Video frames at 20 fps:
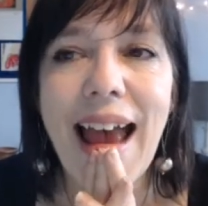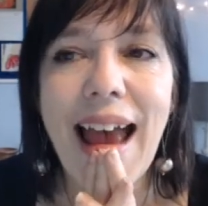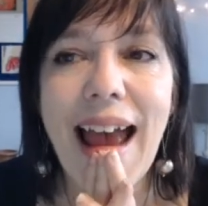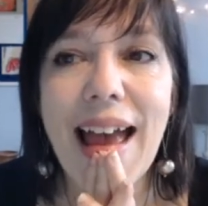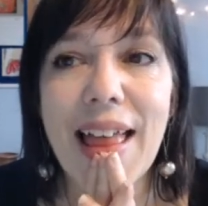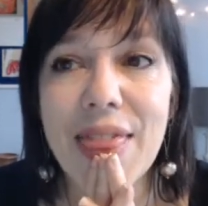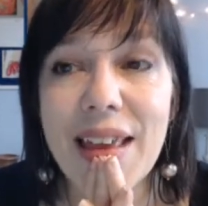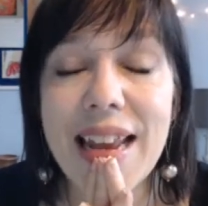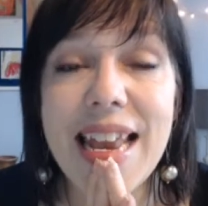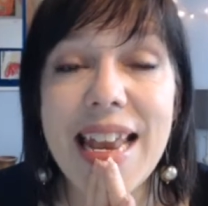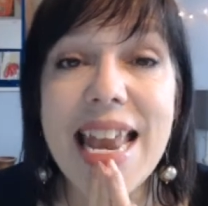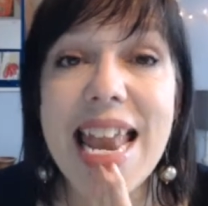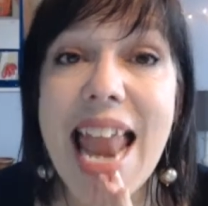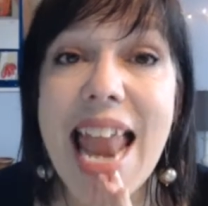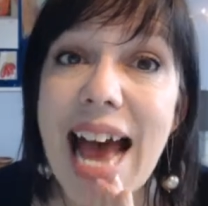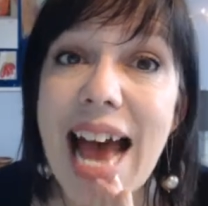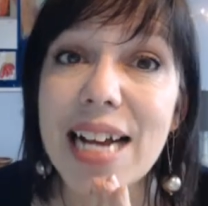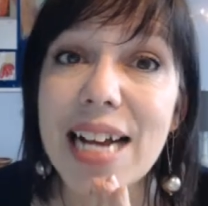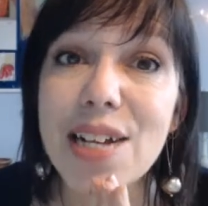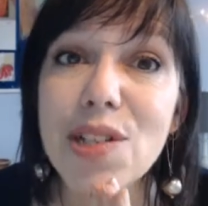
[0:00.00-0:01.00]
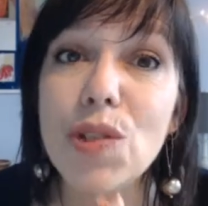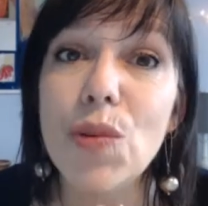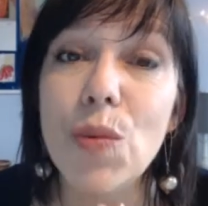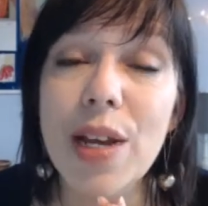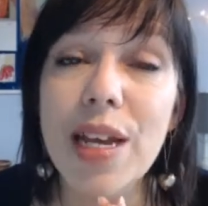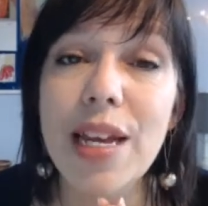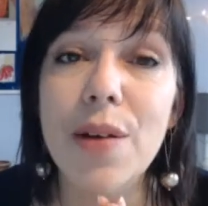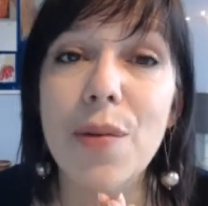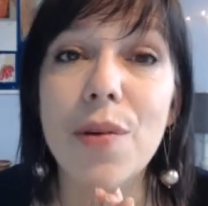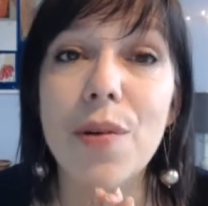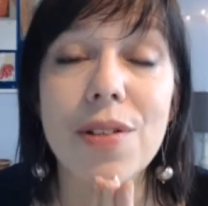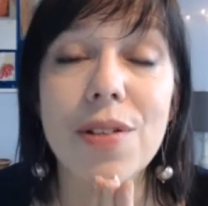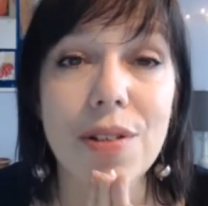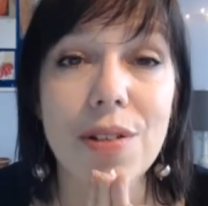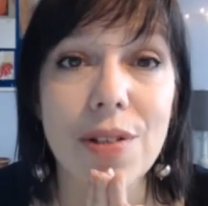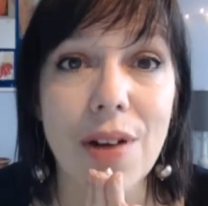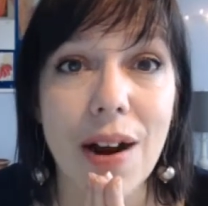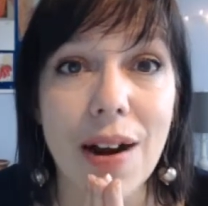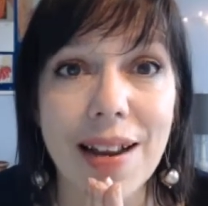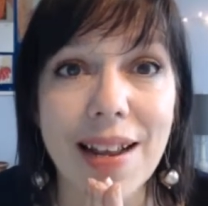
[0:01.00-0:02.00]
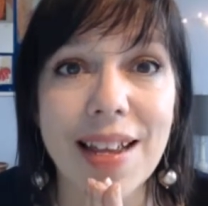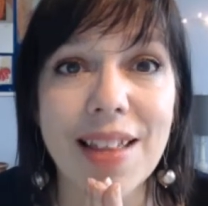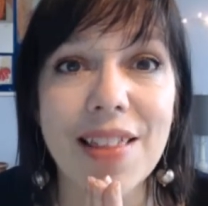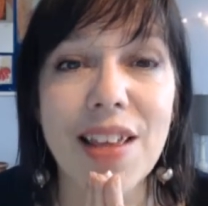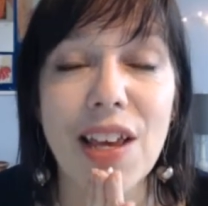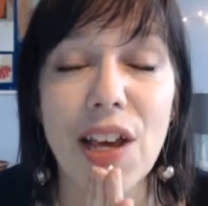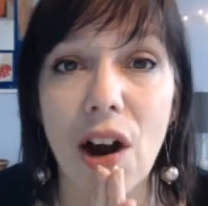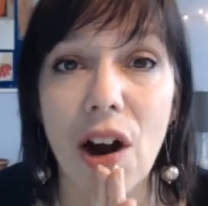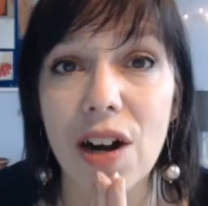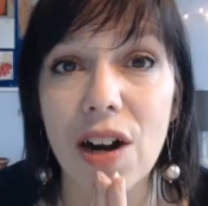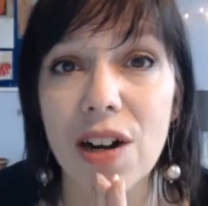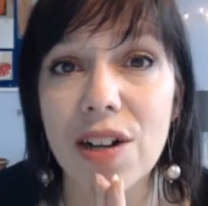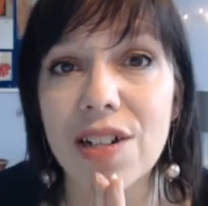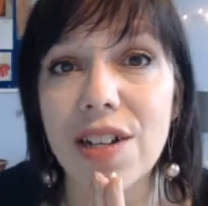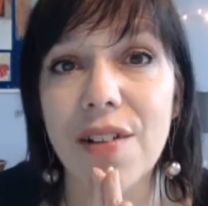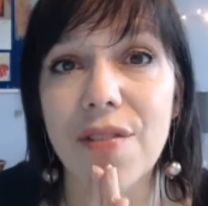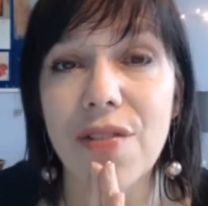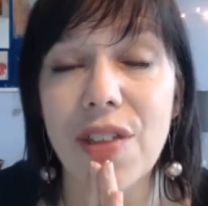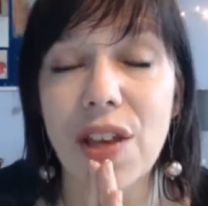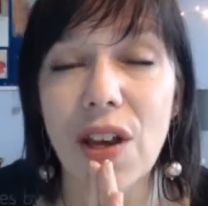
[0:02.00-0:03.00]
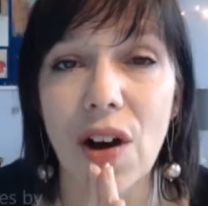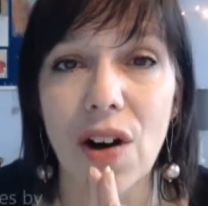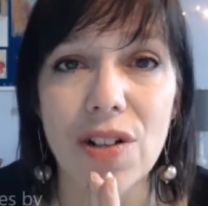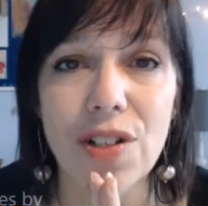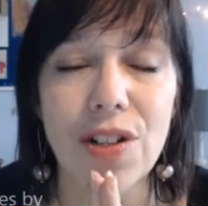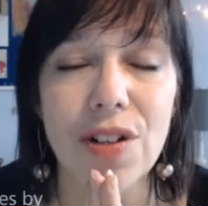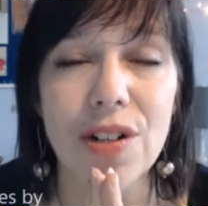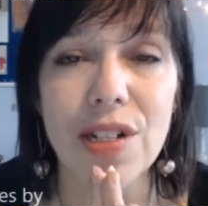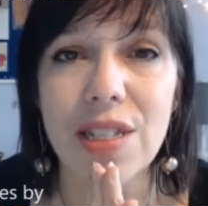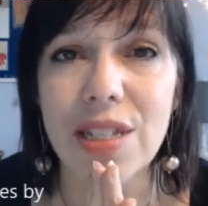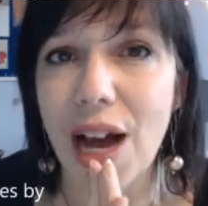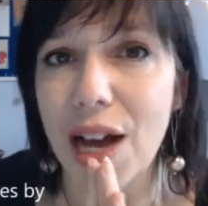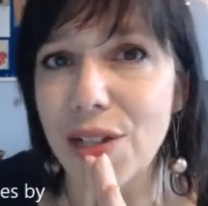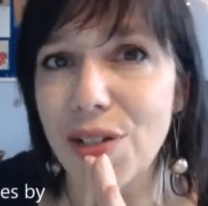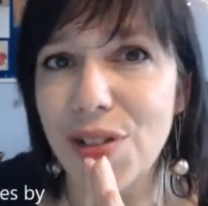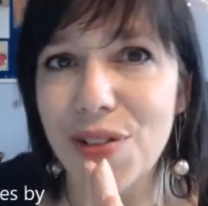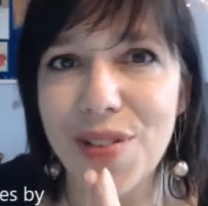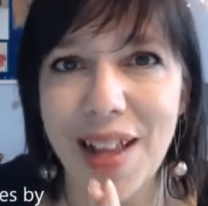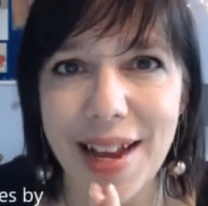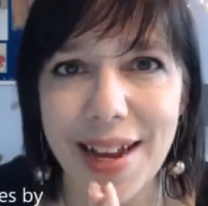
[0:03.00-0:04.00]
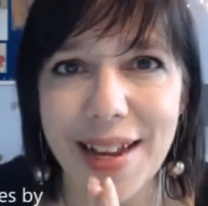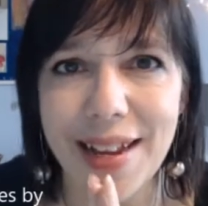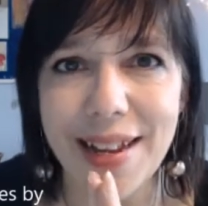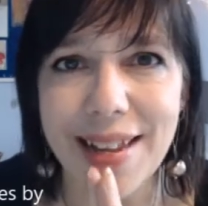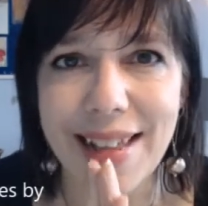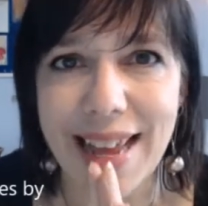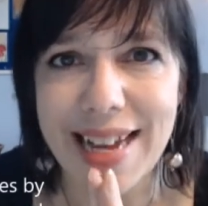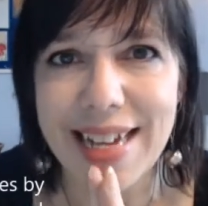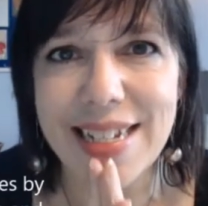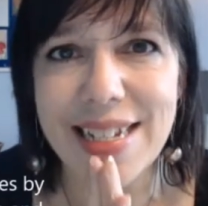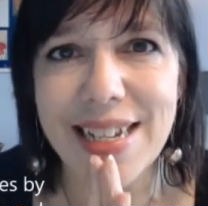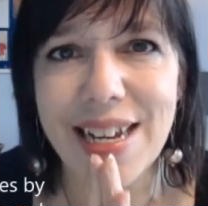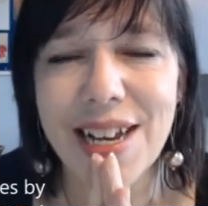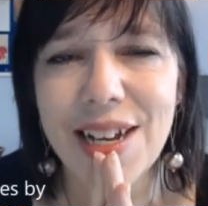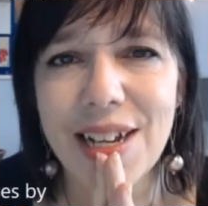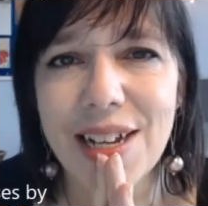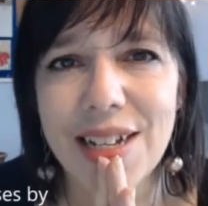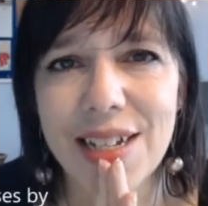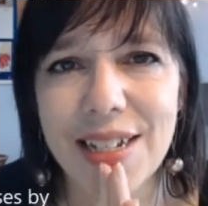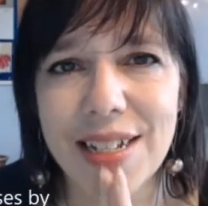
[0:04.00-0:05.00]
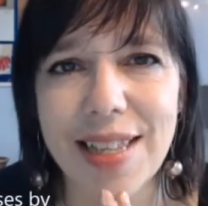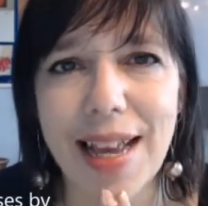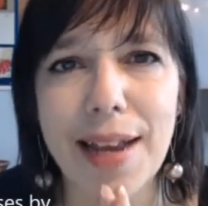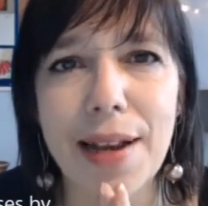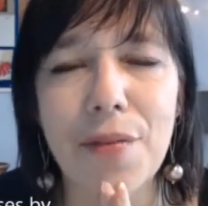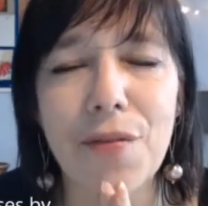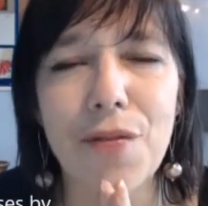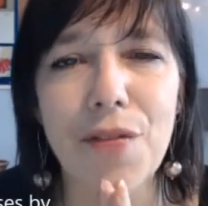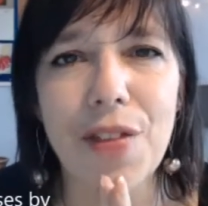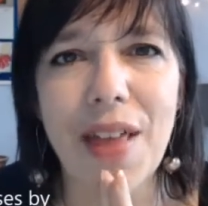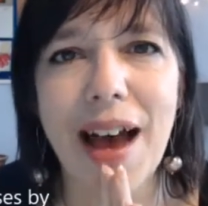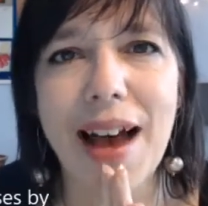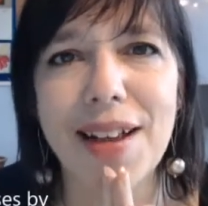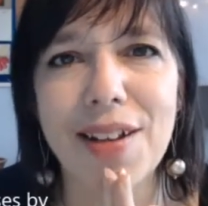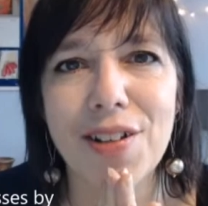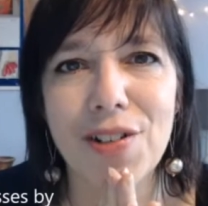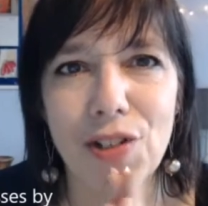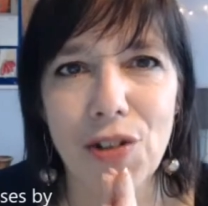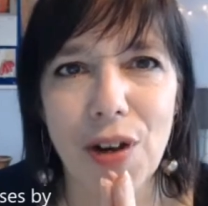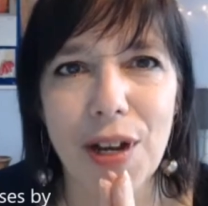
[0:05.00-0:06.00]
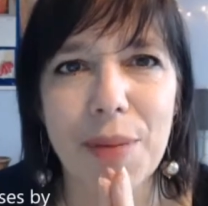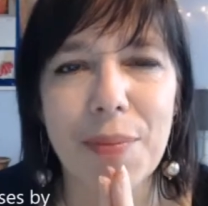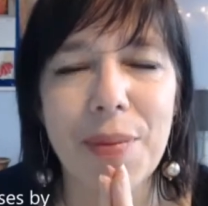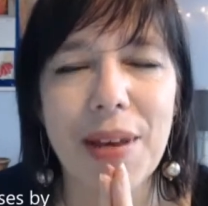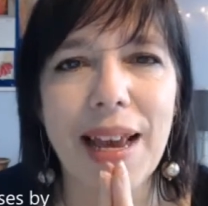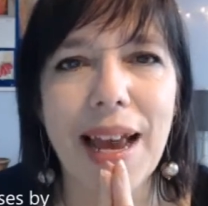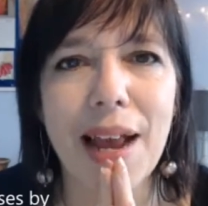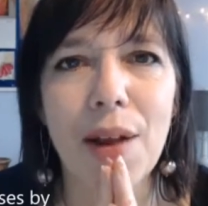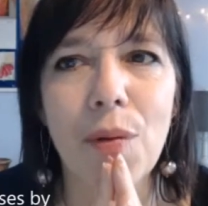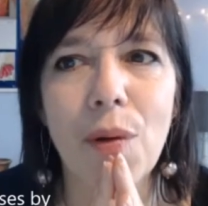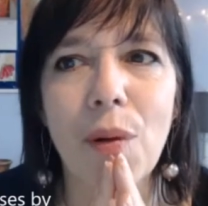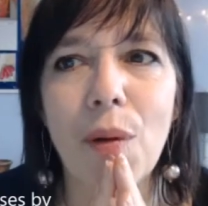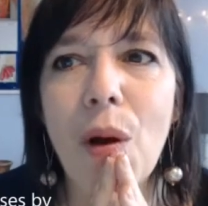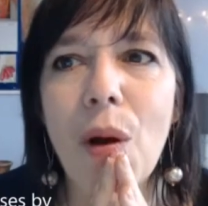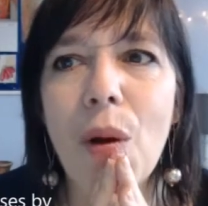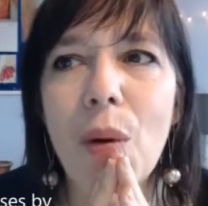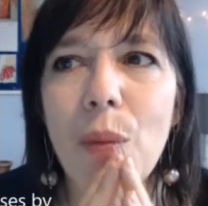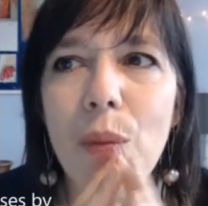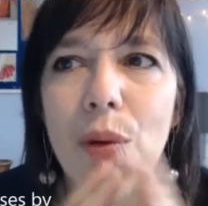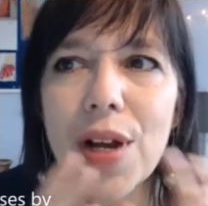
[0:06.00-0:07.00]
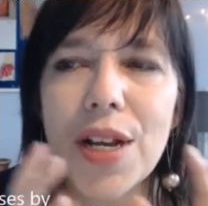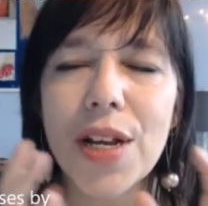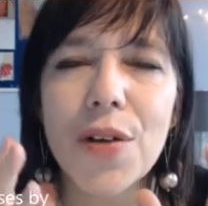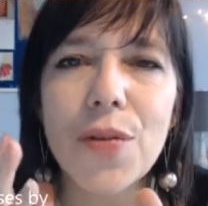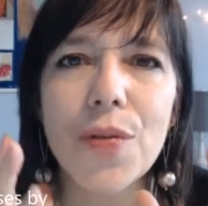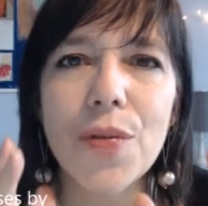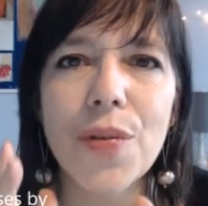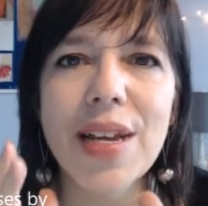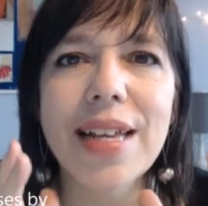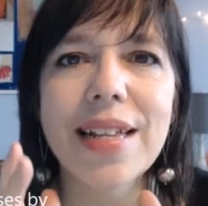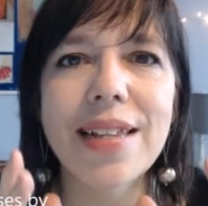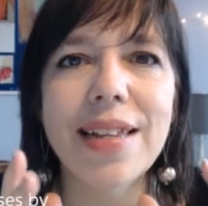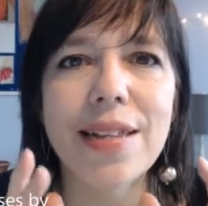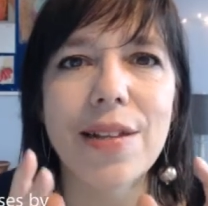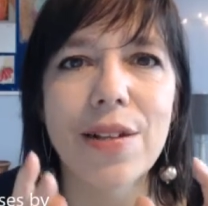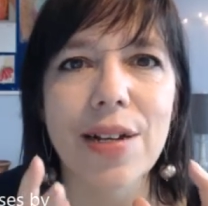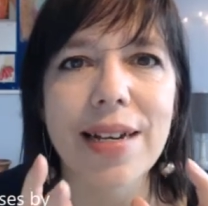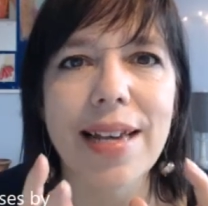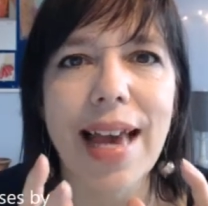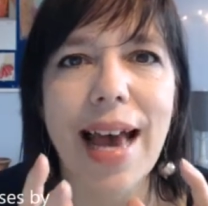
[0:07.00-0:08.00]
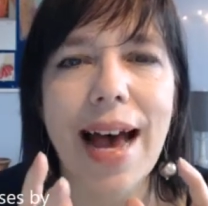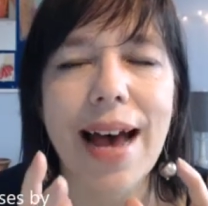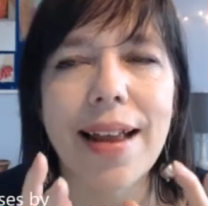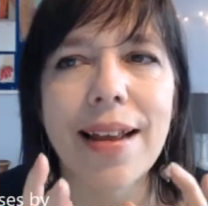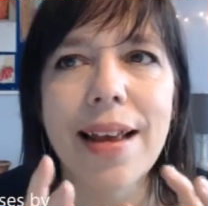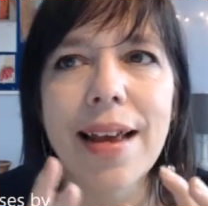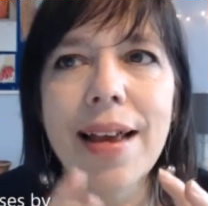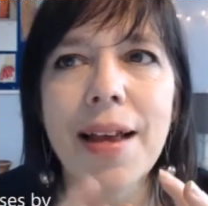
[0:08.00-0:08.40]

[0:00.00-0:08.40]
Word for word: And then next week, we're starting the Art of the Altar. It's not too late to sign up for that join me. And we're going to really look at